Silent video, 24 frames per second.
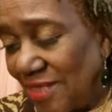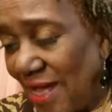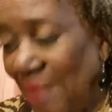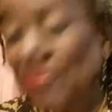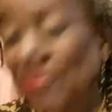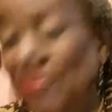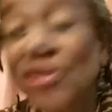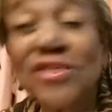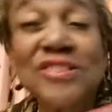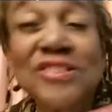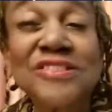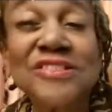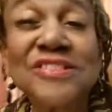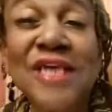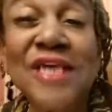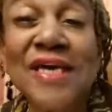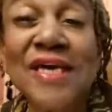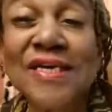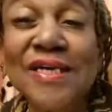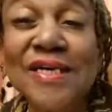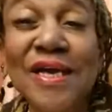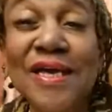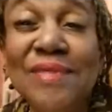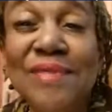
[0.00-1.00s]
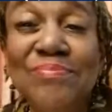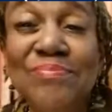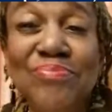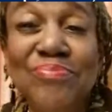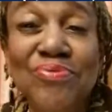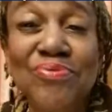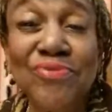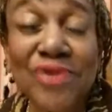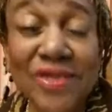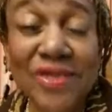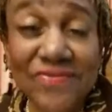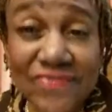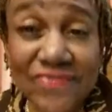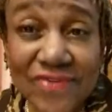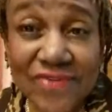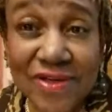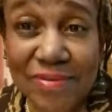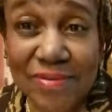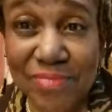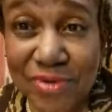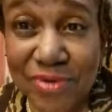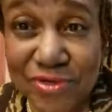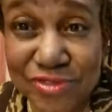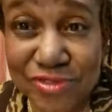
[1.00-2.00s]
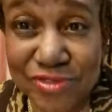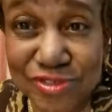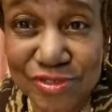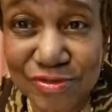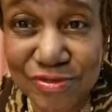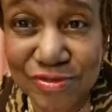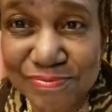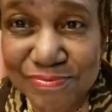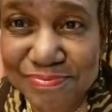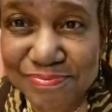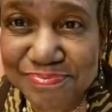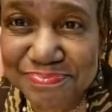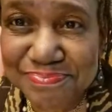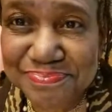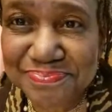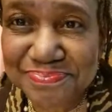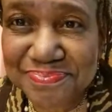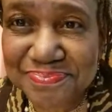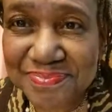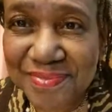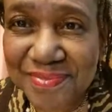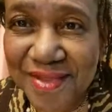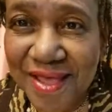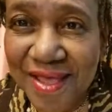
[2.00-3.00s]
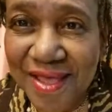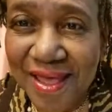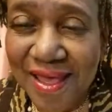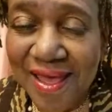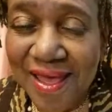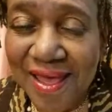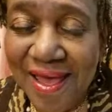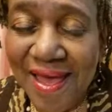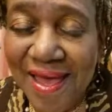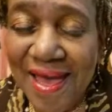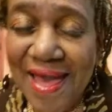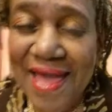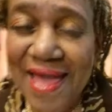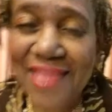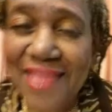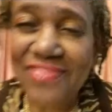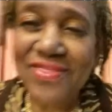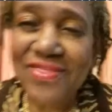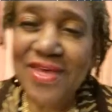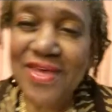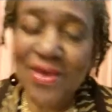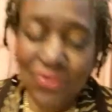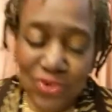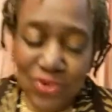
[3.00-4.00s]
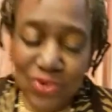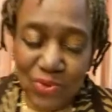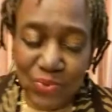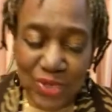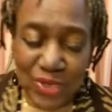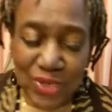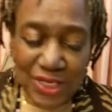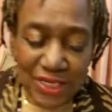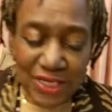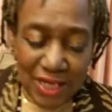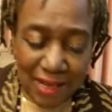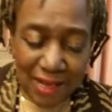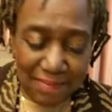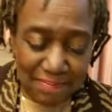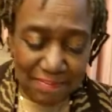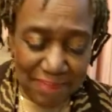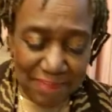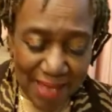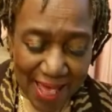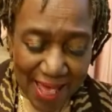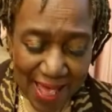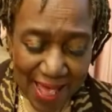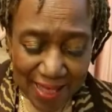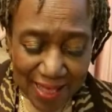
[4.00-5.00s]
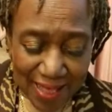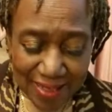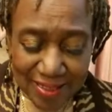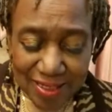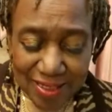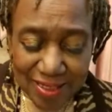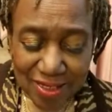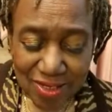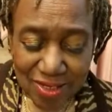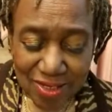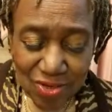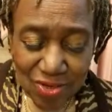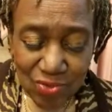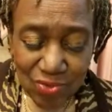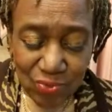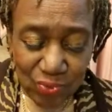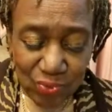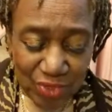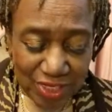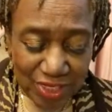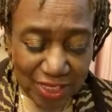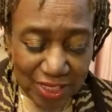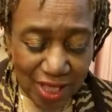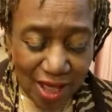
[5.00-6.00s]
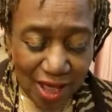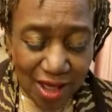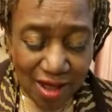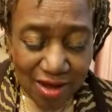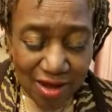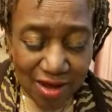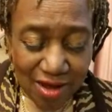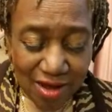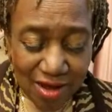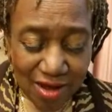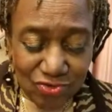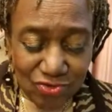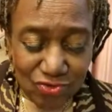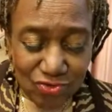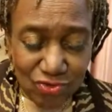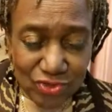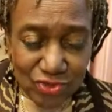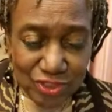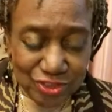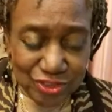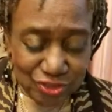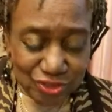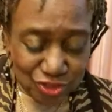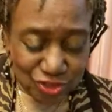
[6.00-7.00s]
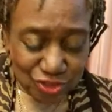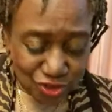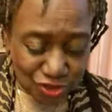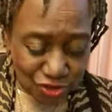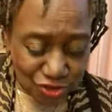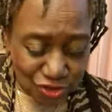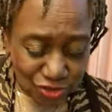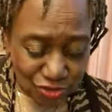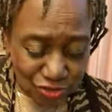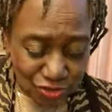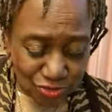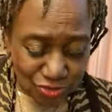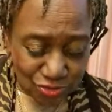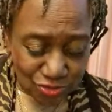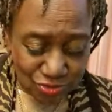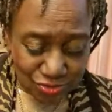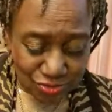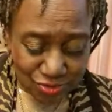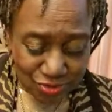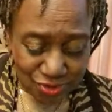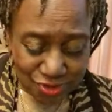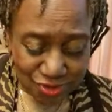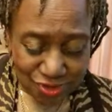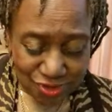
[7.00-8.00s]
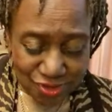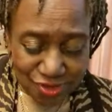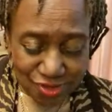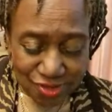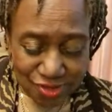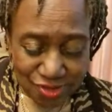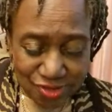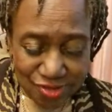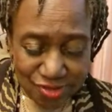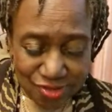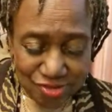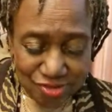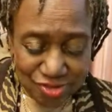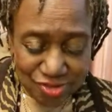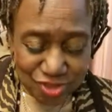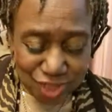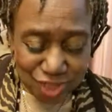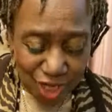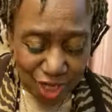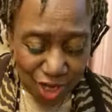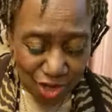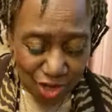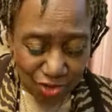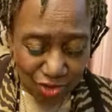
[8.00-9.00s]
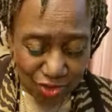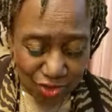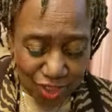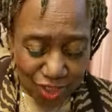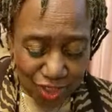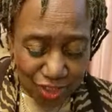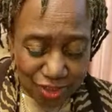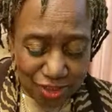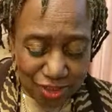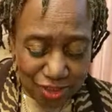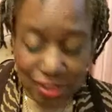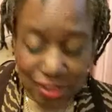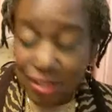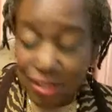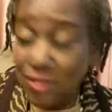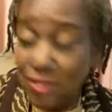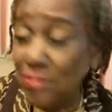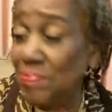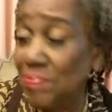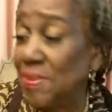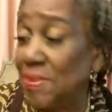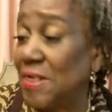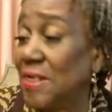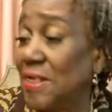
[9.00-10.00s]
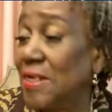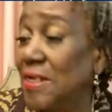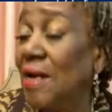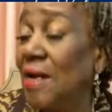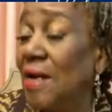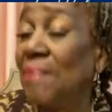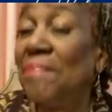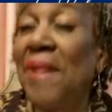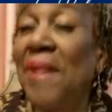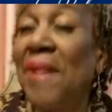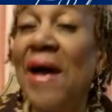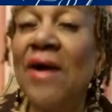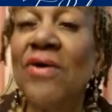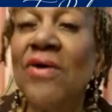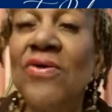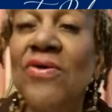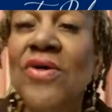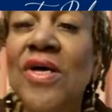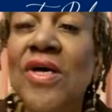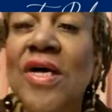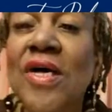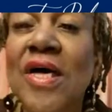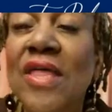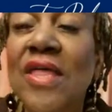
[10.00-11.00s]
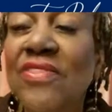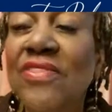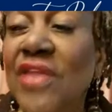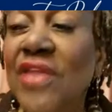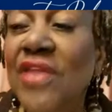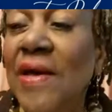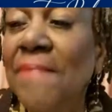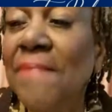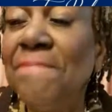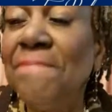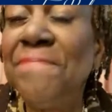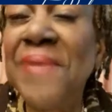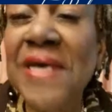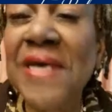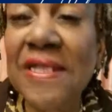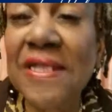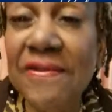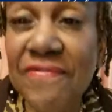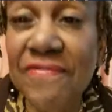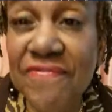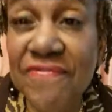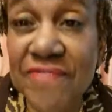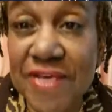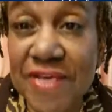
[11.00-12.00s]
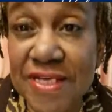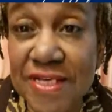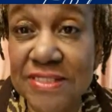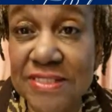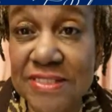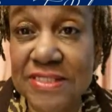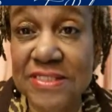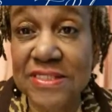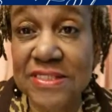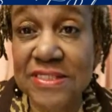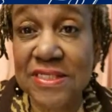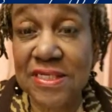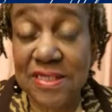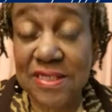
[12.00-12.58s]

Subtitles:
gonna take a brief commercial, and then when we come back, we are going to talk a little bit about the benefits